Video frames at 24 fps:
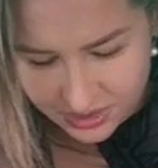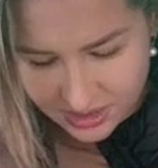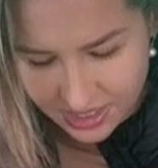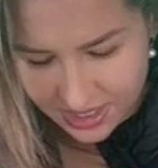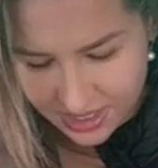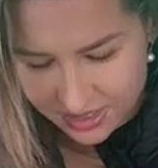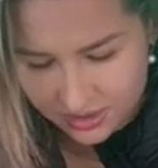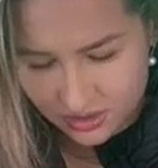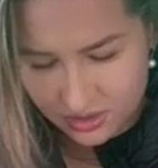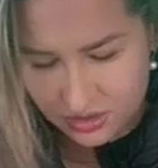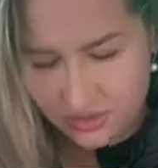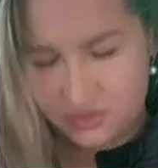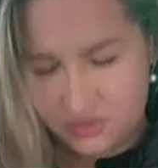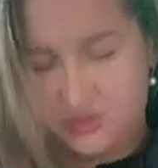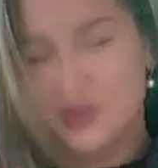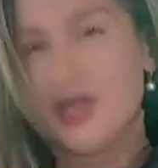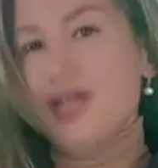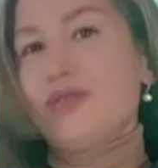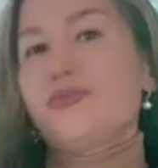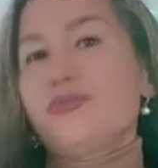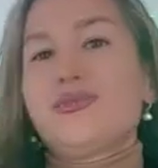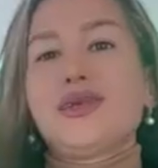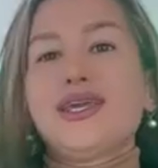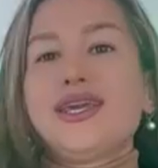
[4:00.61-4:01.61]
So let me
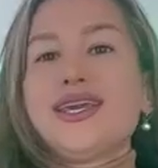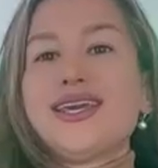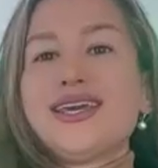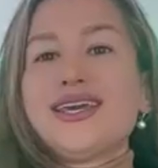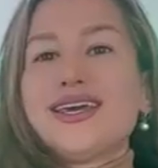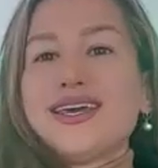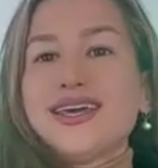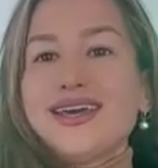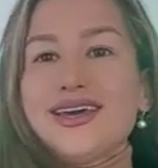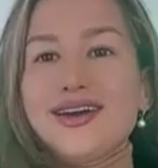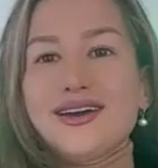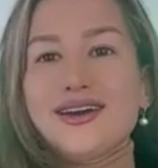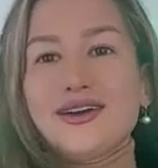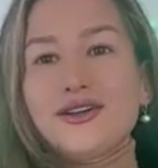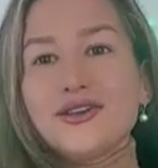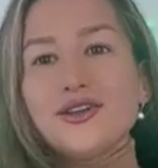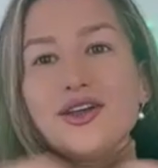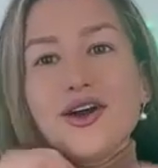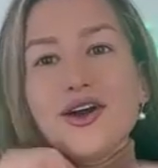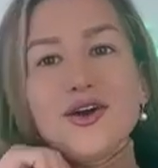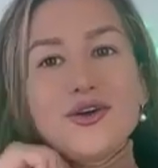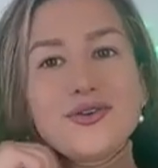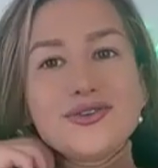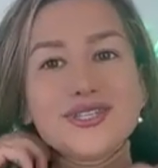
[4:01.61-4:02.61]

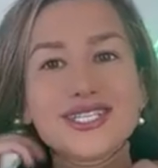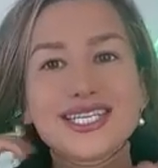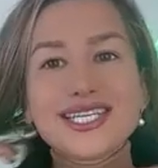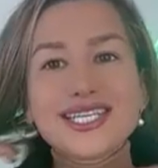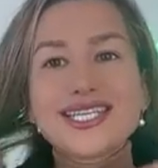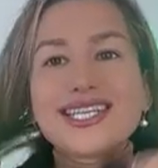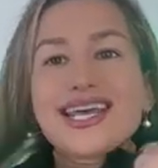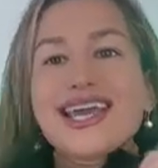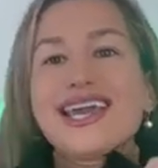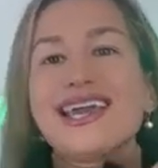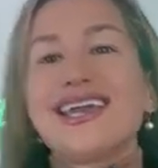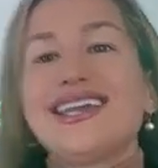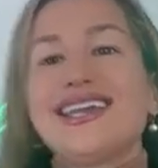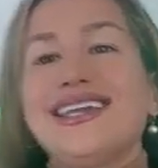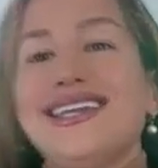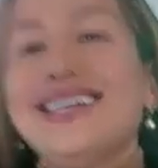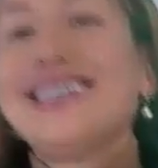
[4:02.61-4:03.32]
close it and yes